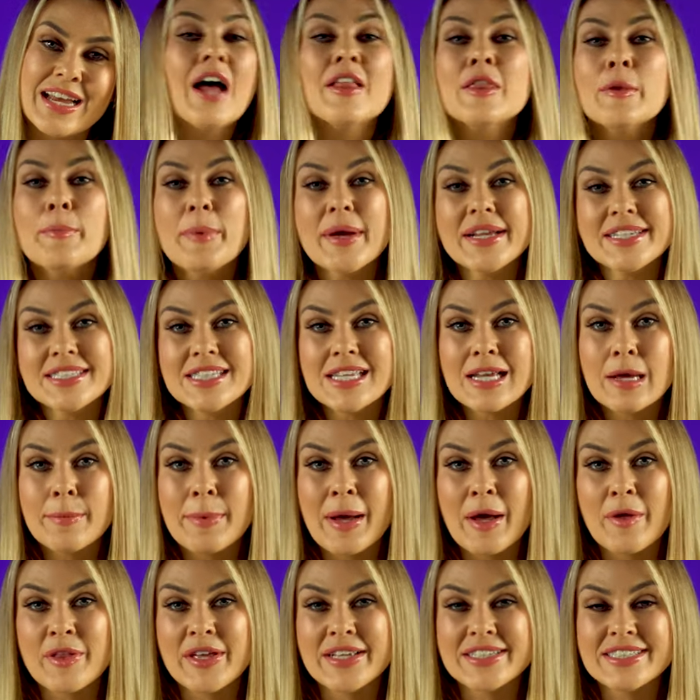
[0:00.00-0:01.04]
And the best thing
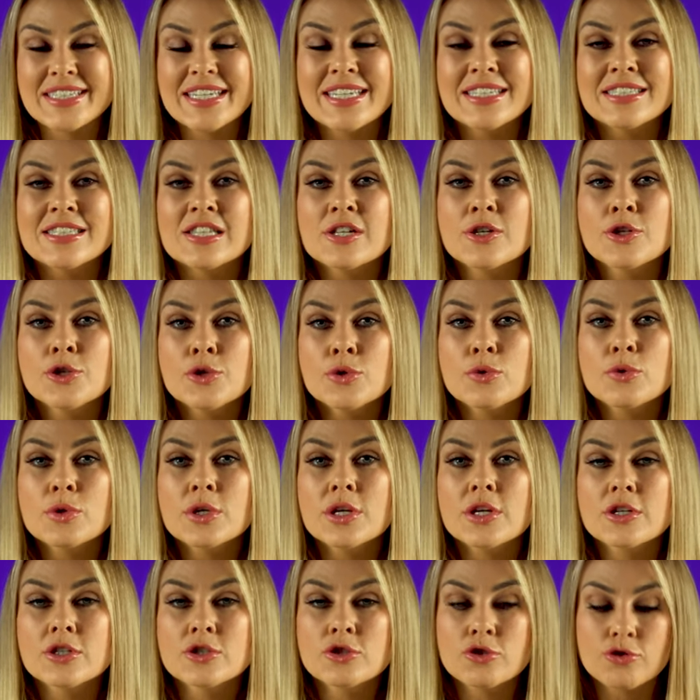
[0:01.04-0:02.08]
about this is that you
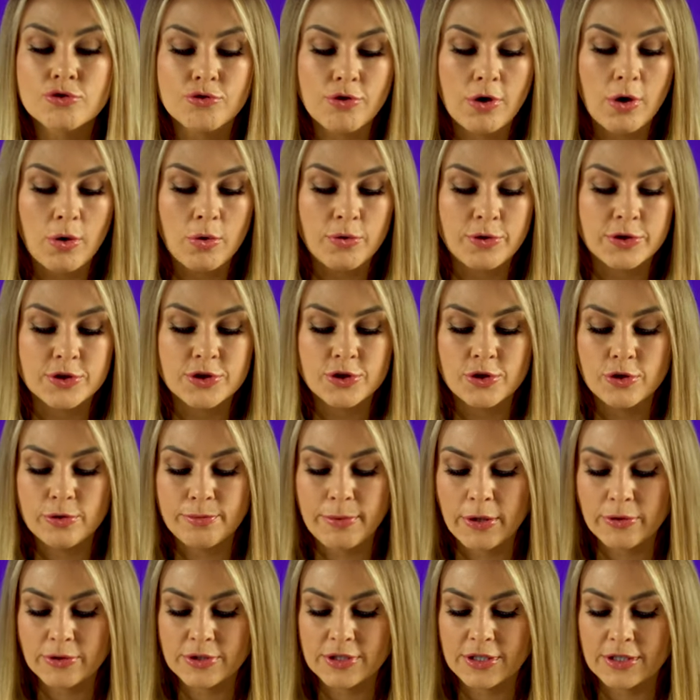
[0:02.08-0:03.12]
can control the two
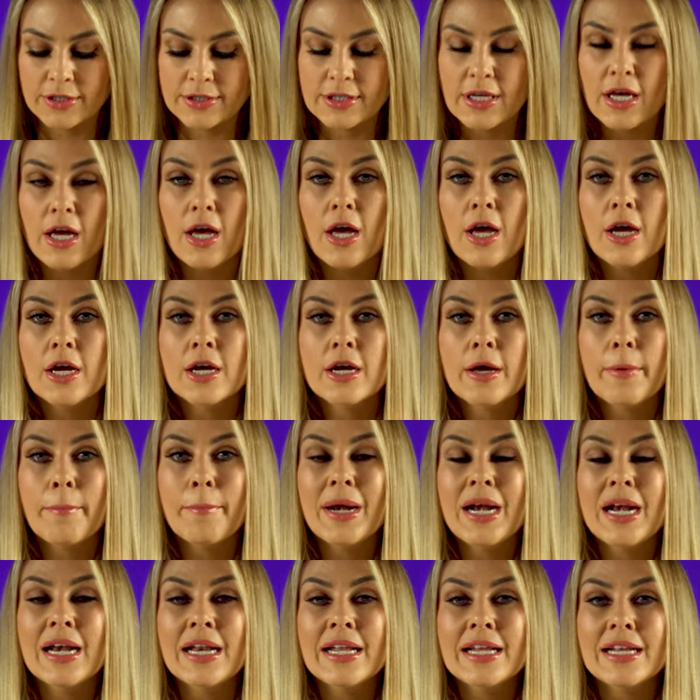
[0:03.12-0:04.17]
motors
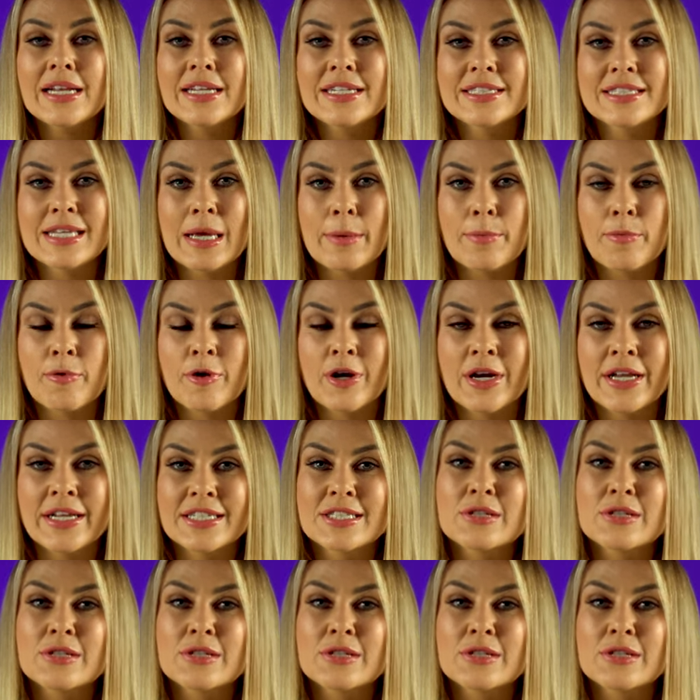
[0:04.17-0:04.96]
completely separately.